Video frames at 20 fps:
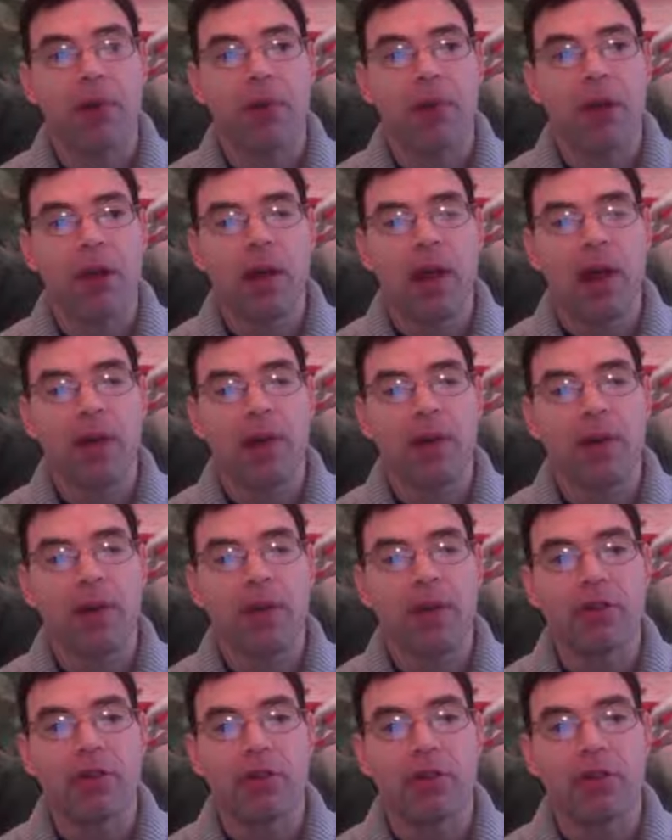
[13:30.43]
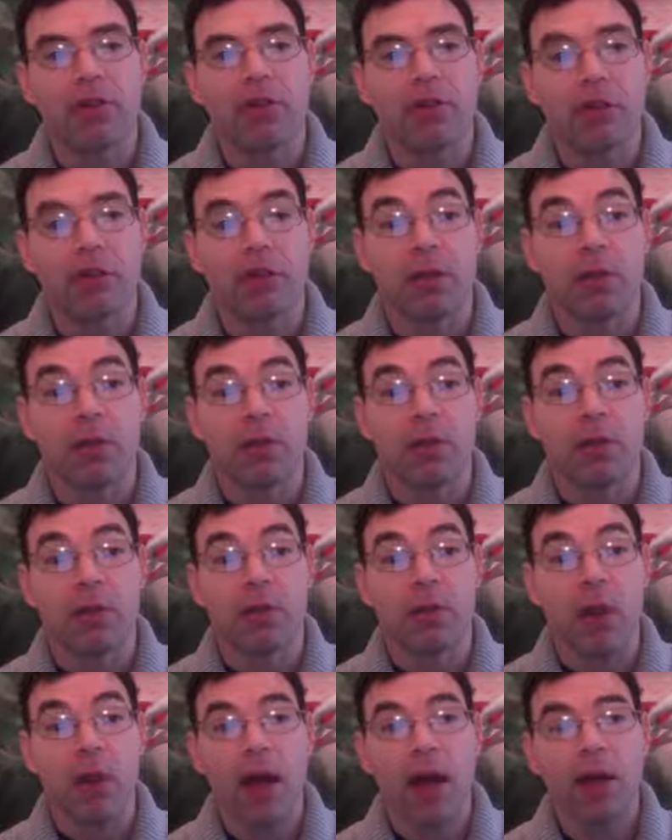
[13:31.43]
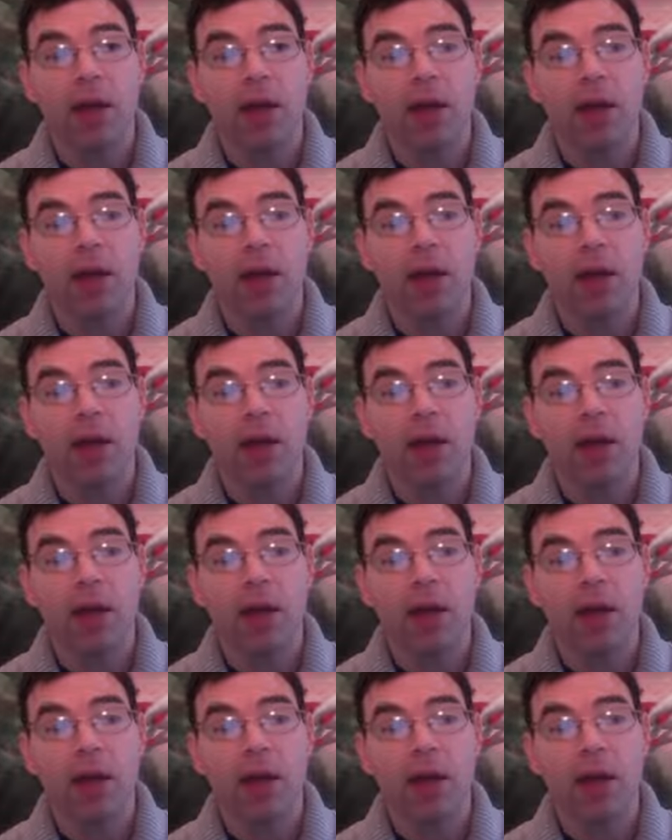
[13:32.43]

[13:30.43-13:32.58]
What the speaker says: and eventually goes into the well.